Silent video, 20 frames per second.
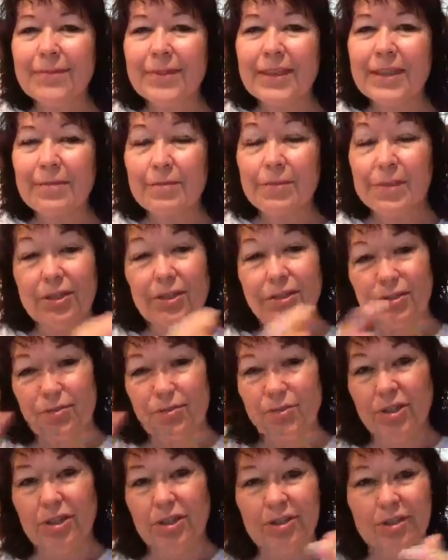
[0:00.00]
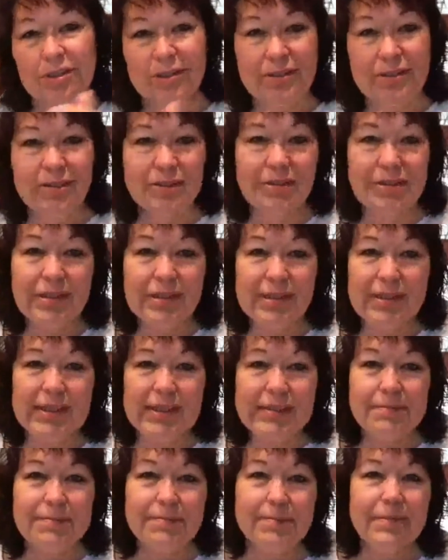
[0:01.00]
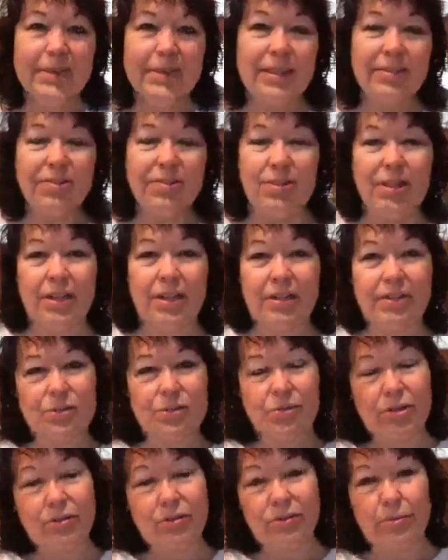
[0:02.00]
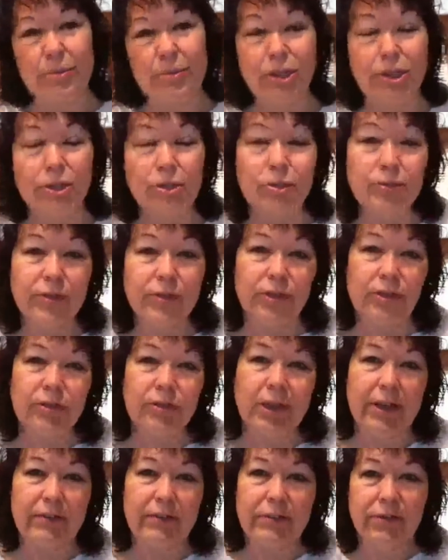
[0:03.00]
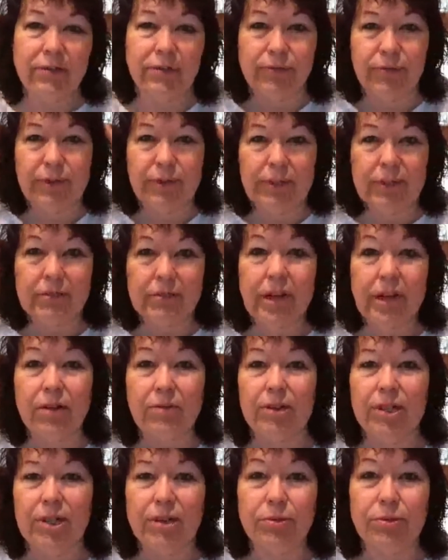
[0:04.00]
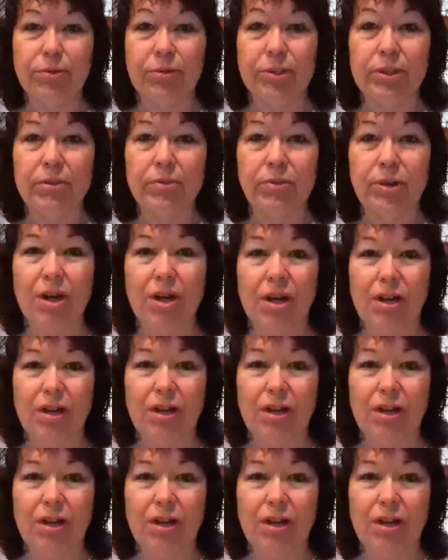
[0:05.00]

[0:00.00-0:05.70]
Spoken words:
But the new world, you gotta sort of maneuver. You have to figure out what you really want.